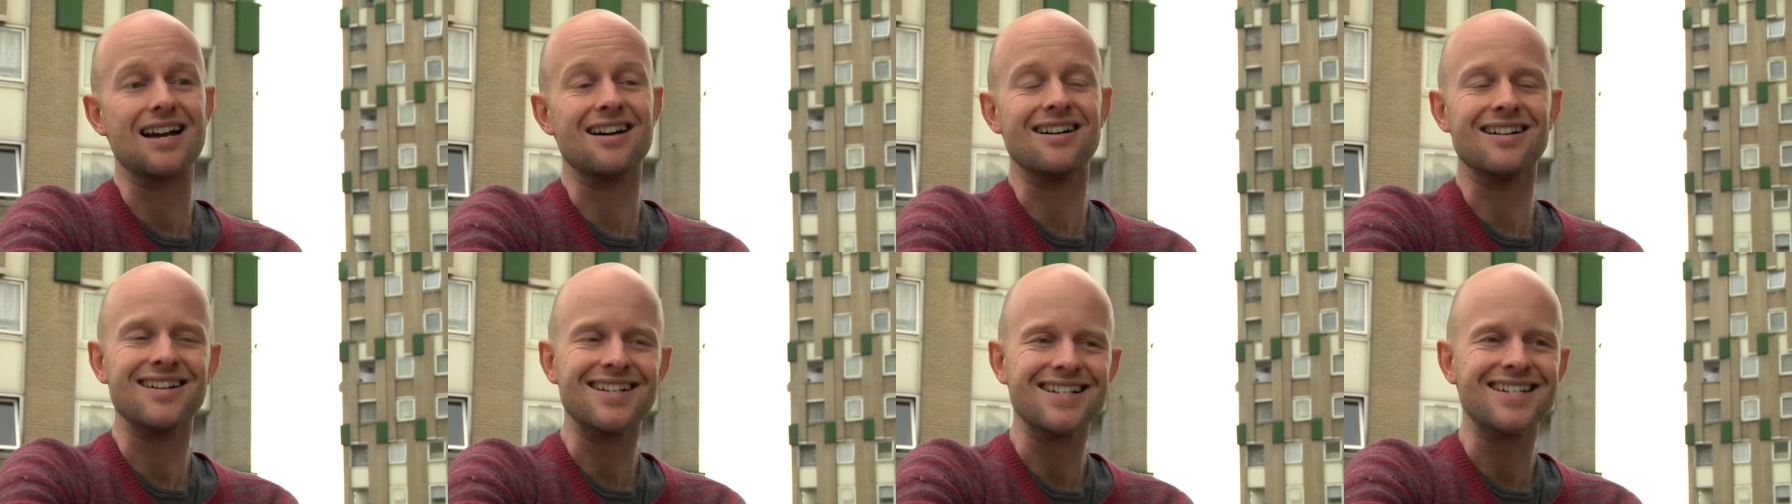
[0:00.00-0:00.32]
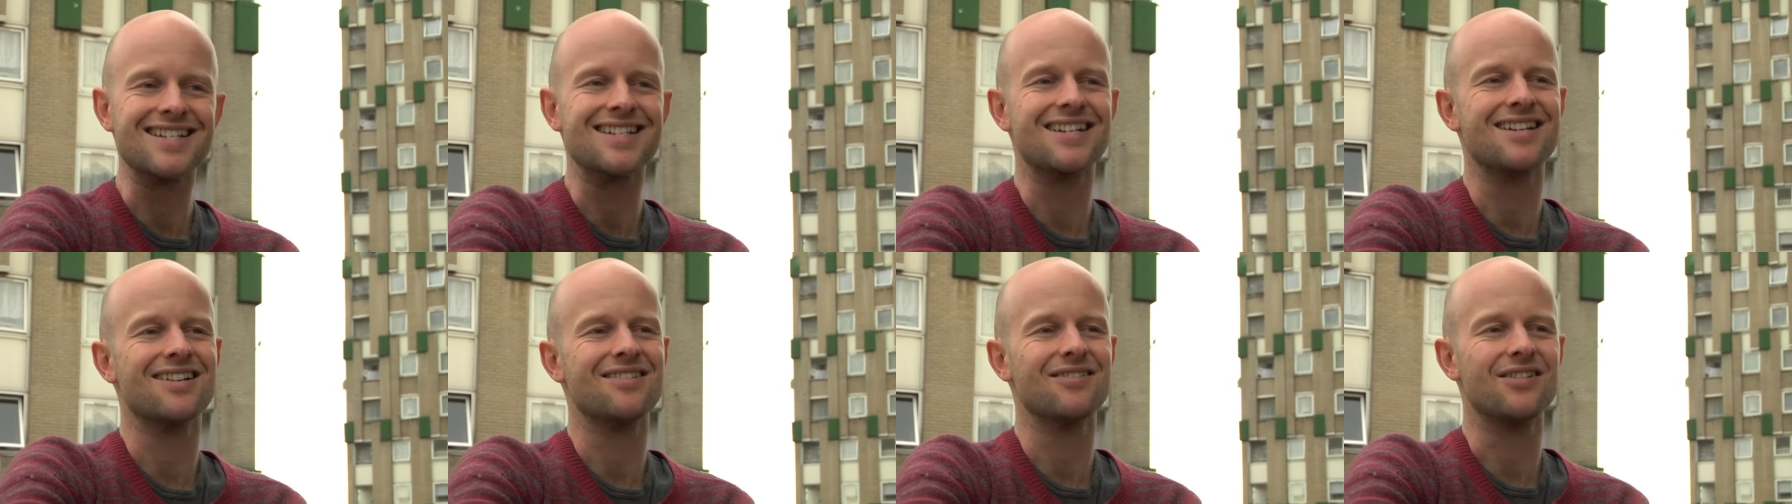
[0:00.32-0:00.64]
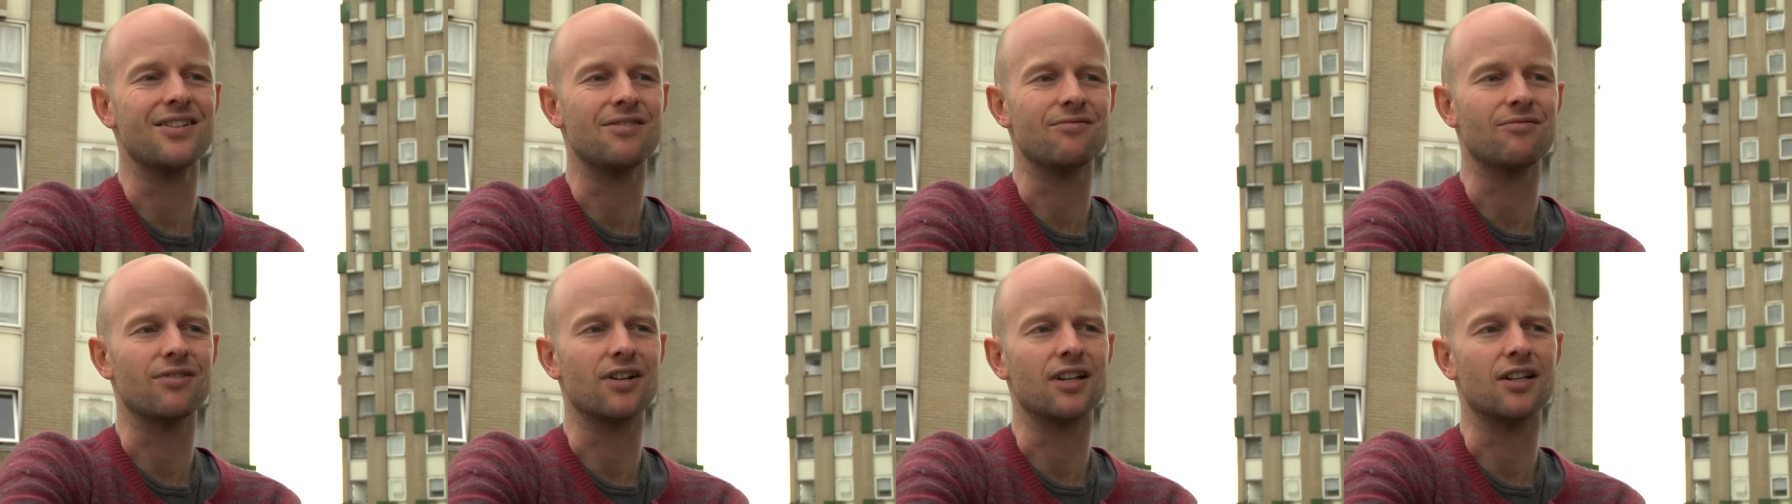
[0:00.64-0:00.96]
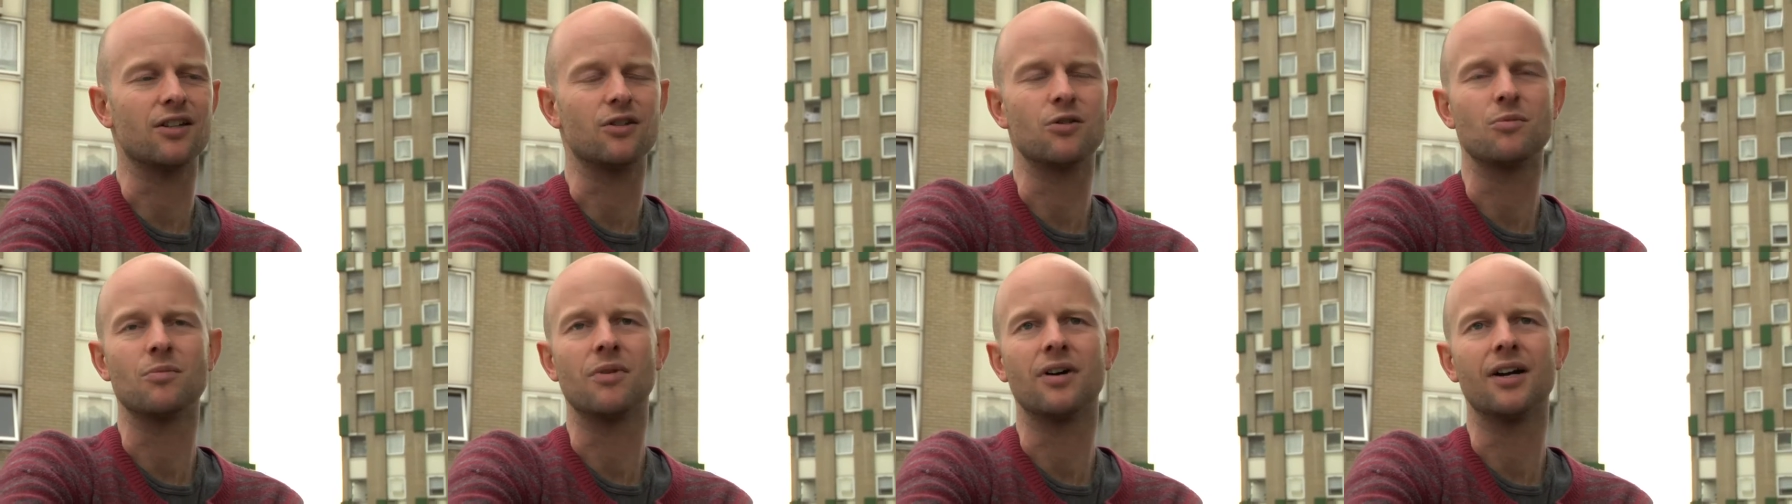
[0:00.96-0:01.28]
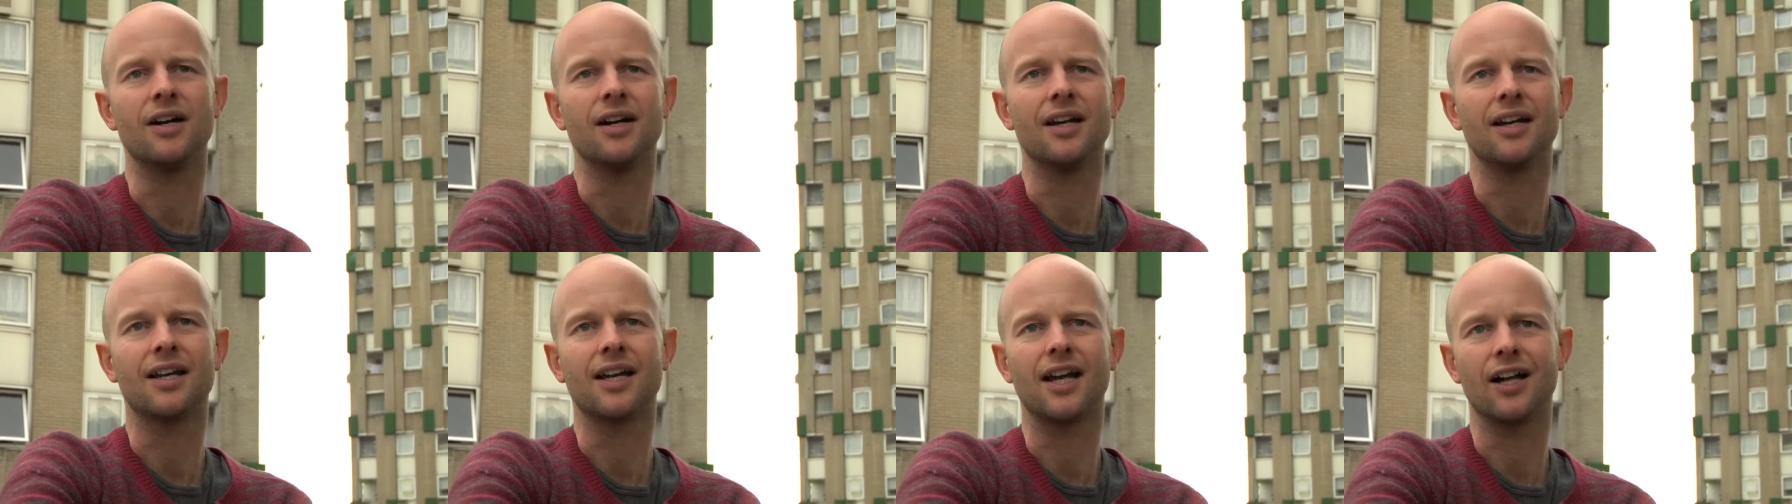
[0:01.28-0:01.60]
I didn't really do
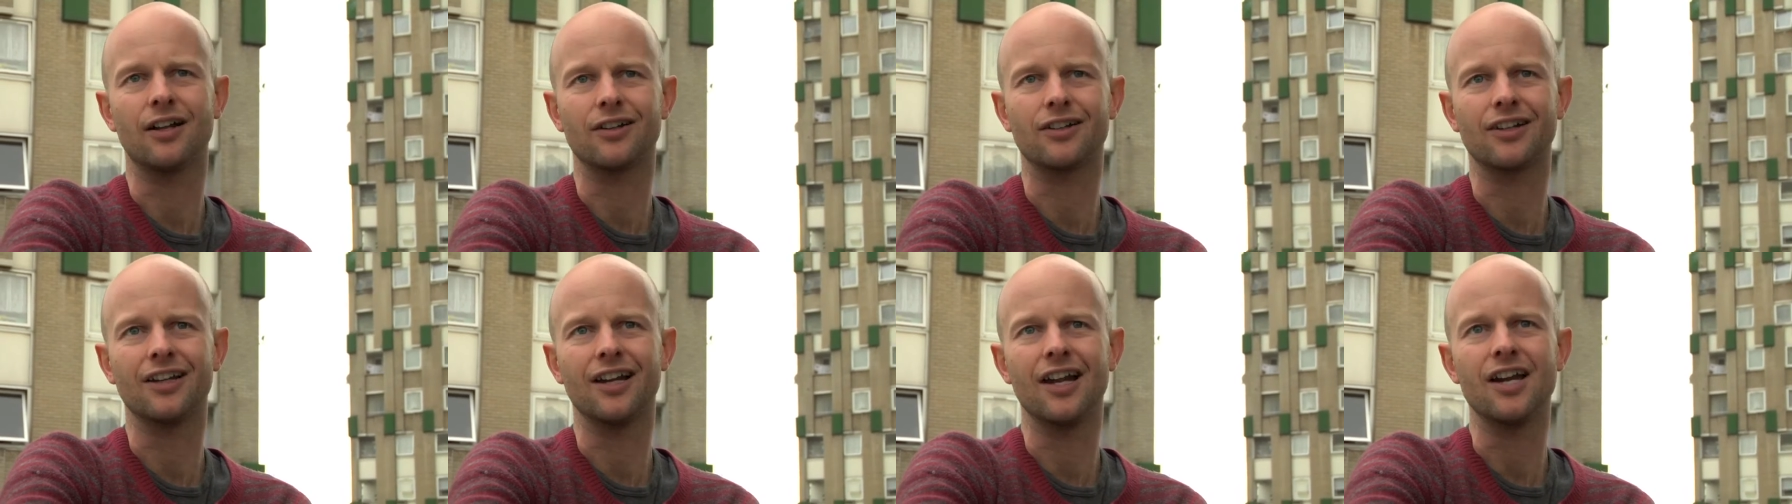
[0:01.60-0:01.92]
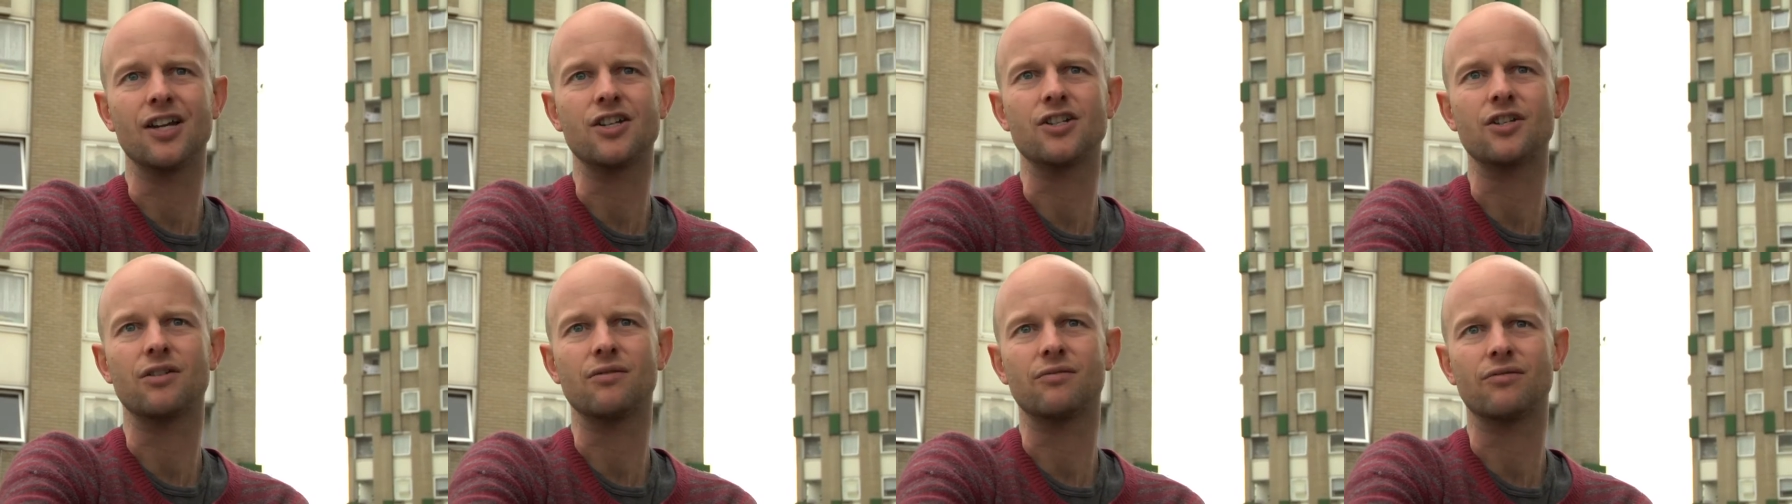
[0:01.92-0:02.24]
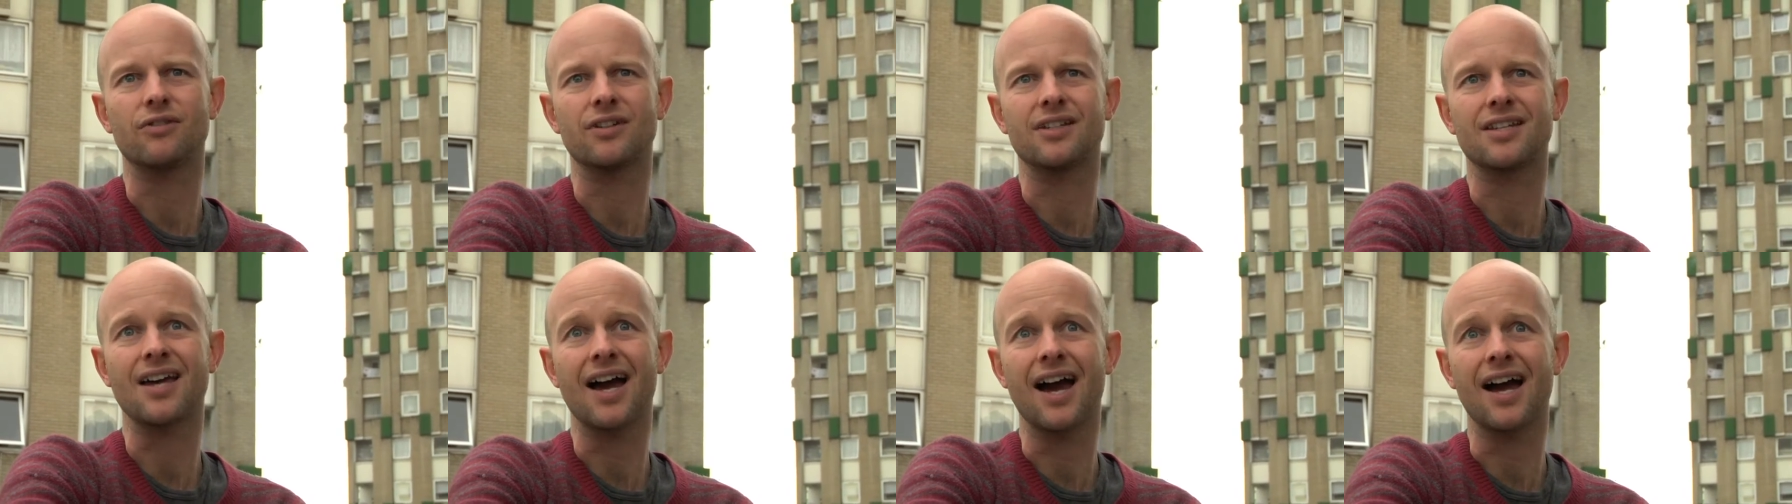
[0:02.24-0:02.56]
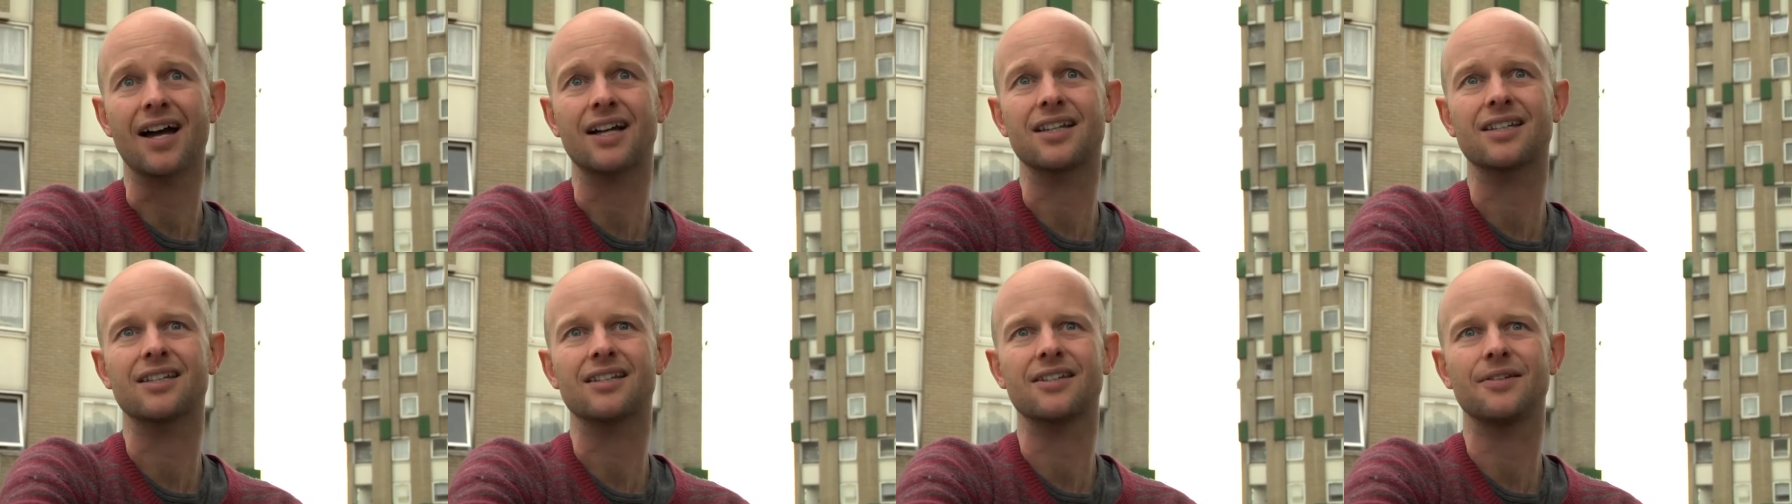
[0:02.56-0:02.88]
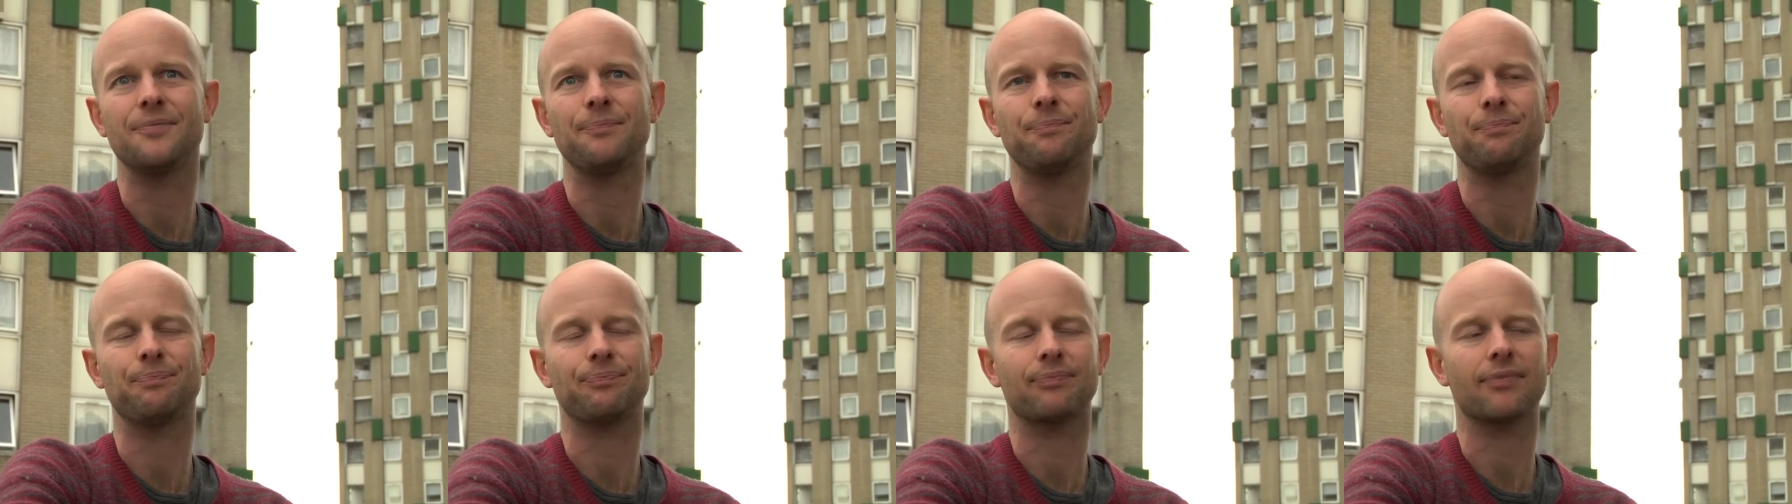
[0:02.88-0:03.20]
my calculation for tax.